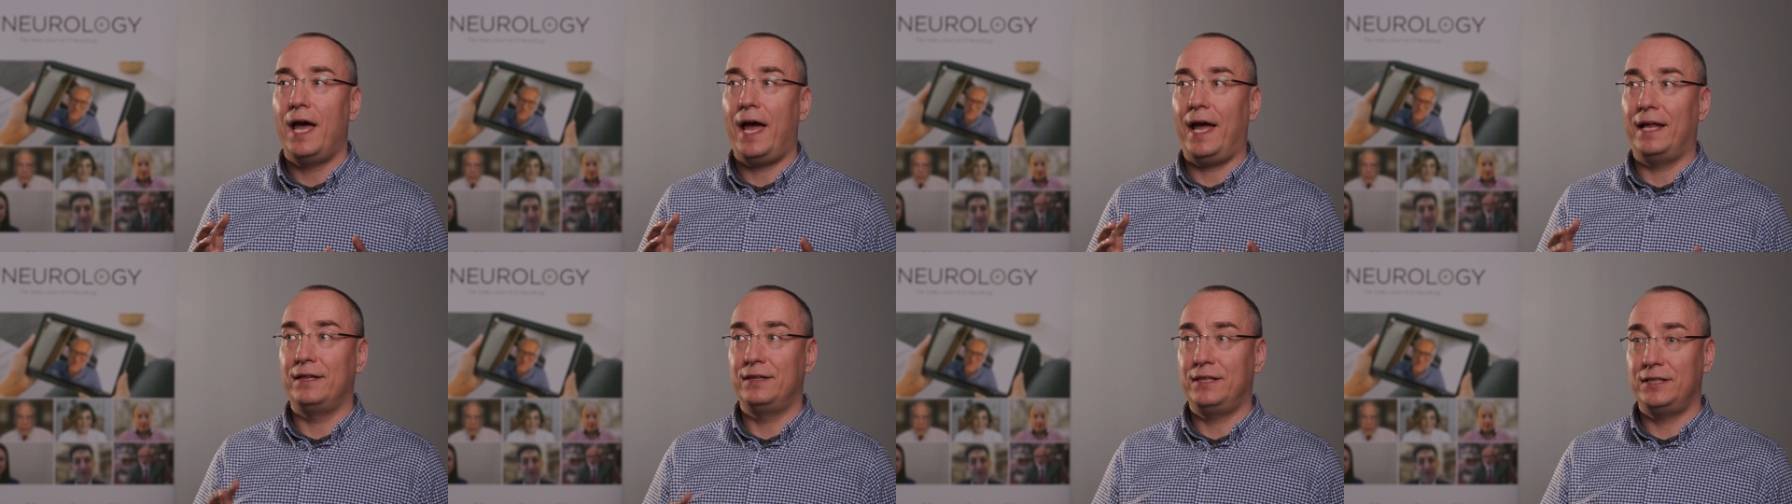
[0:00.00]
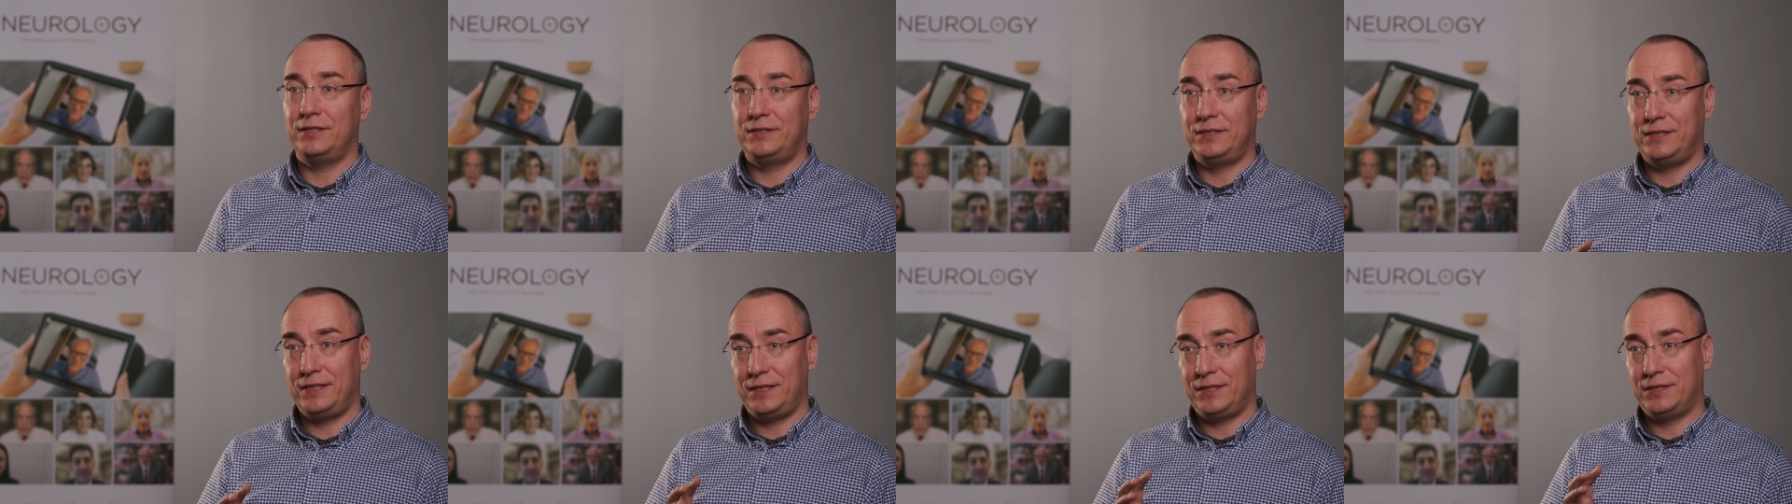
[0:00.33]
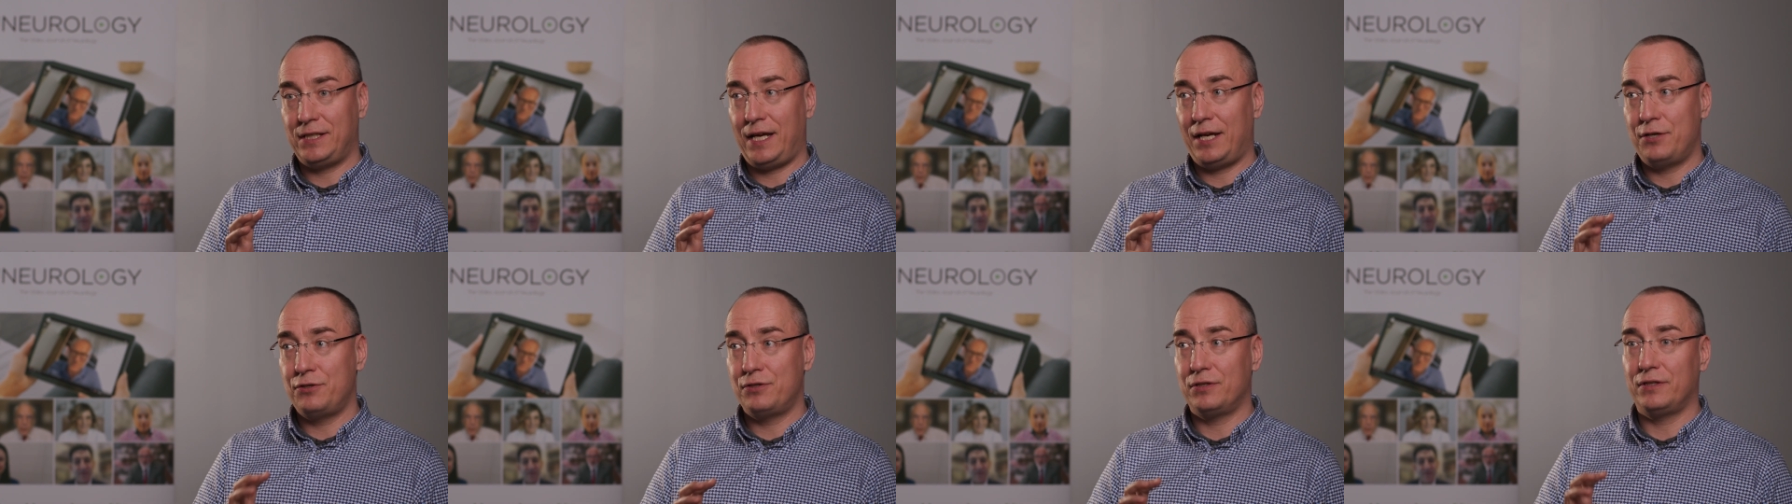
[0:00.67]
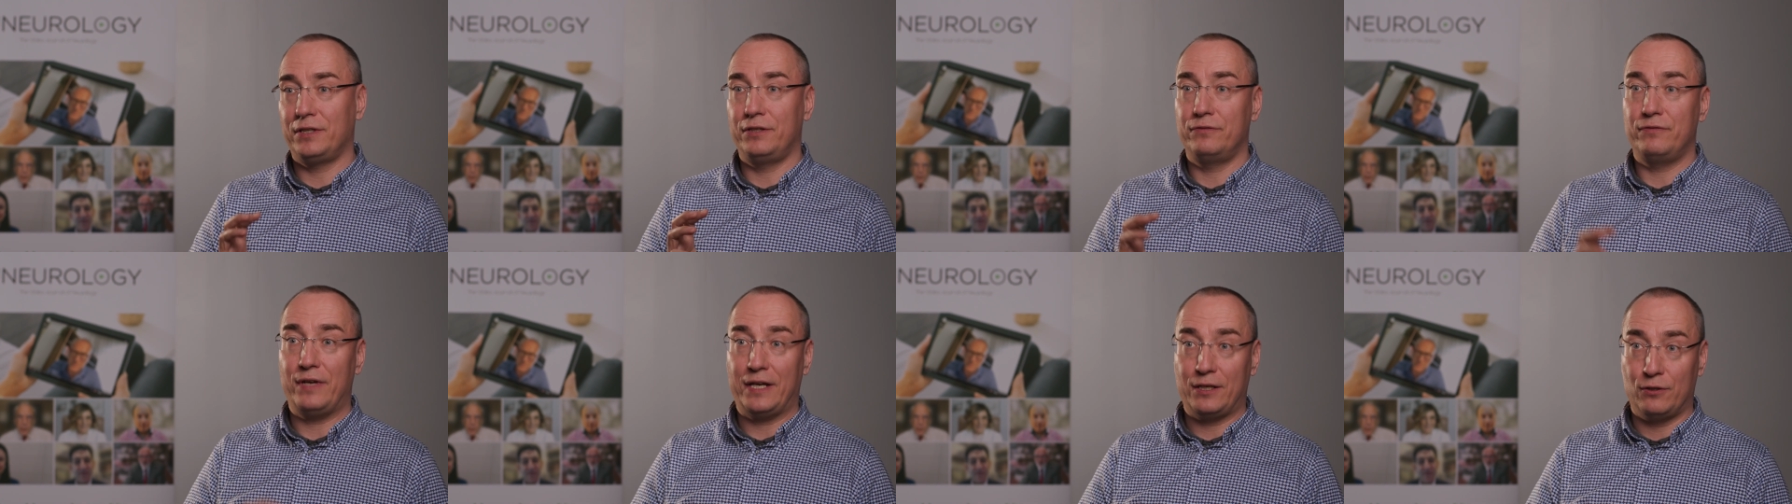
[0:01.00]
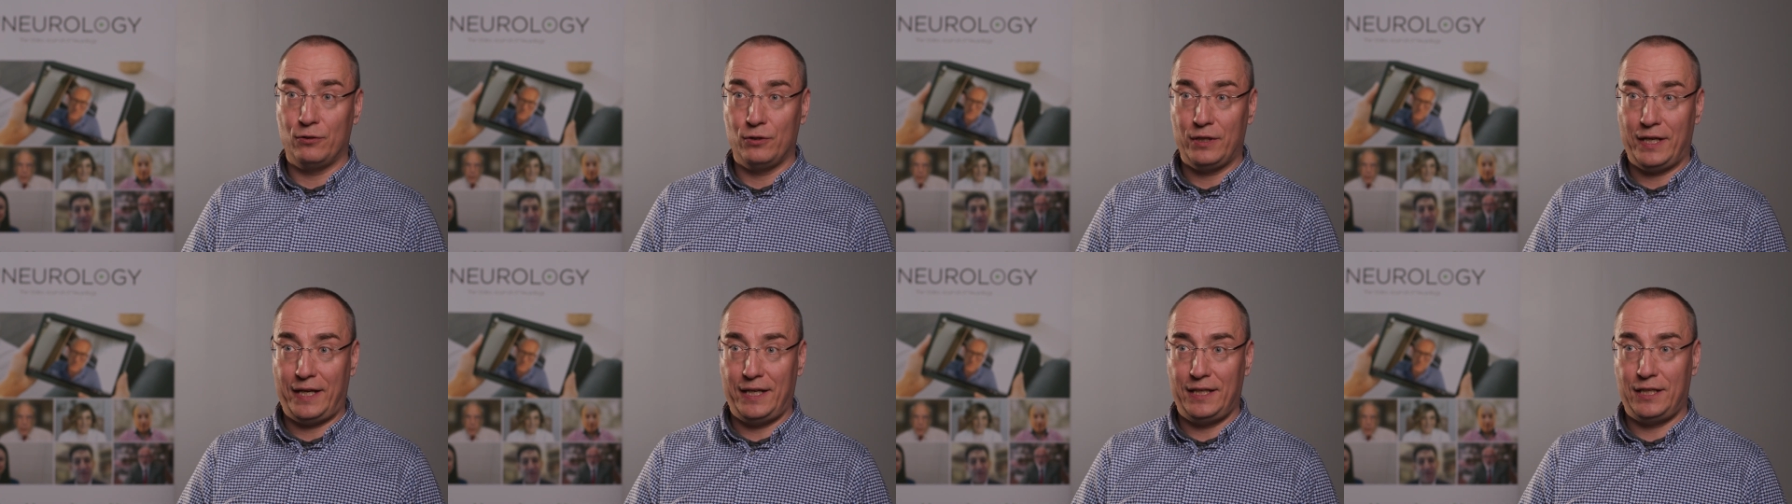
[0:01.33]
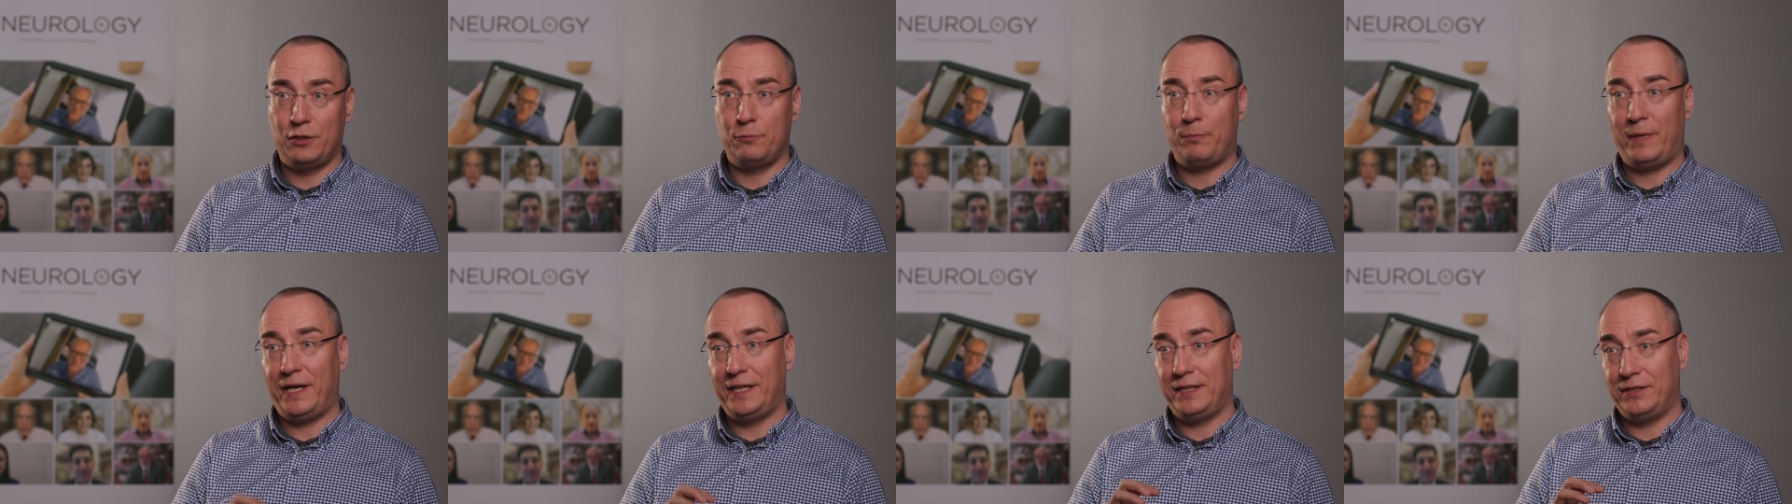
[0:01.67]
And this is actually
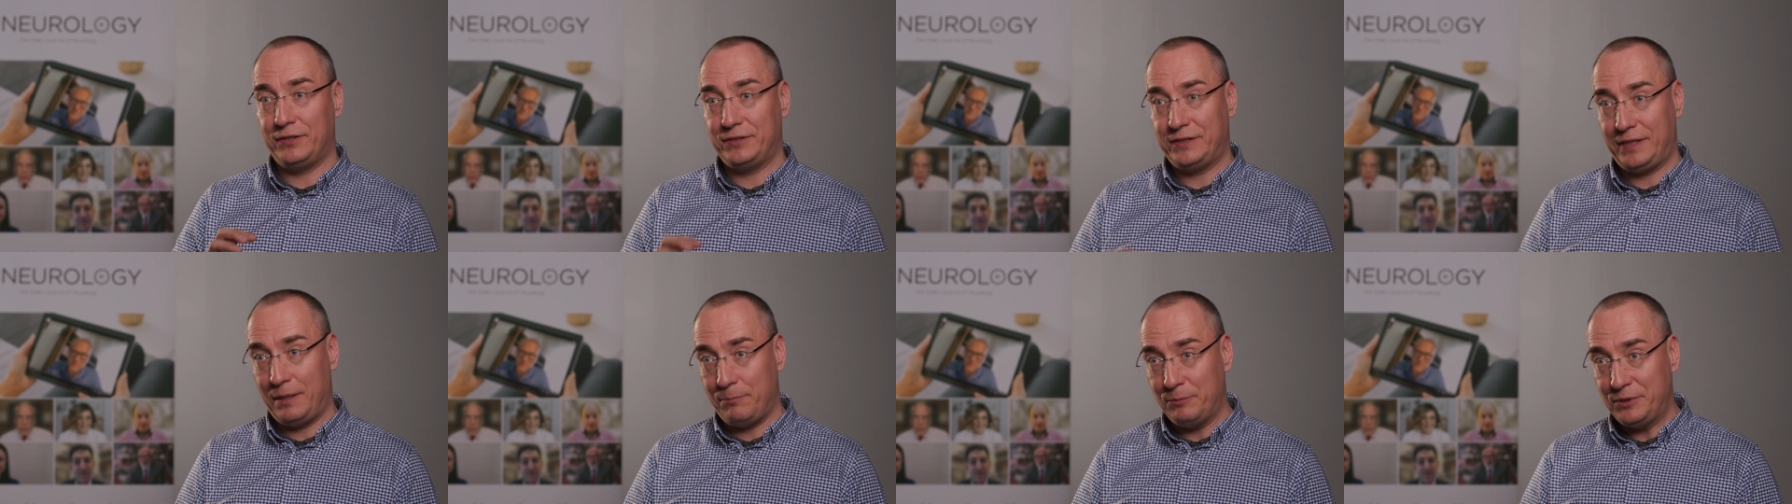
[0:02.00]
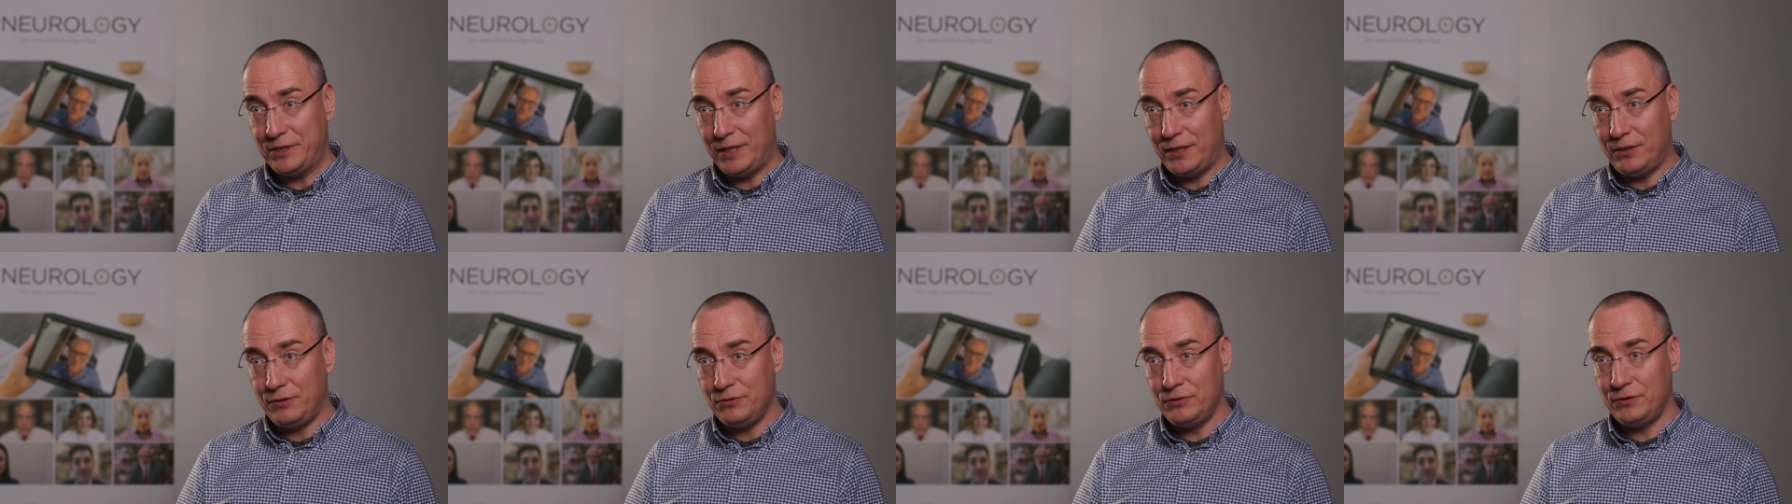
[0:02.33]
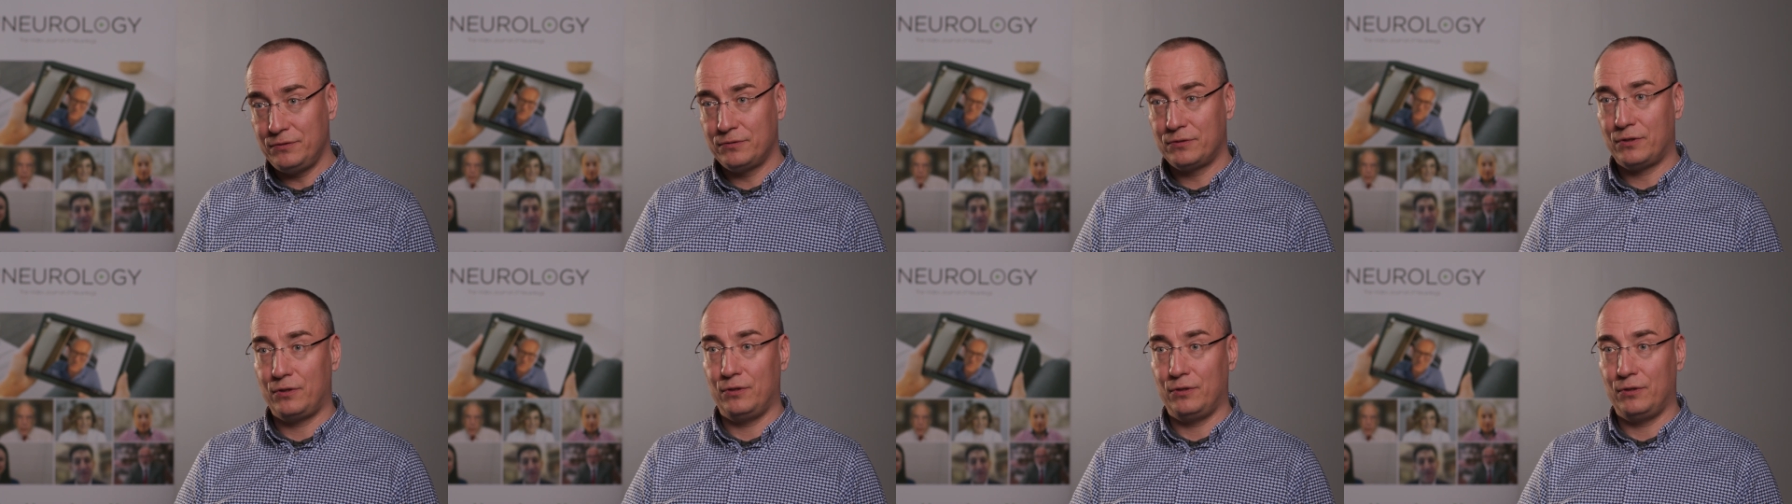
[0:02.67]
regulated by the stem cells,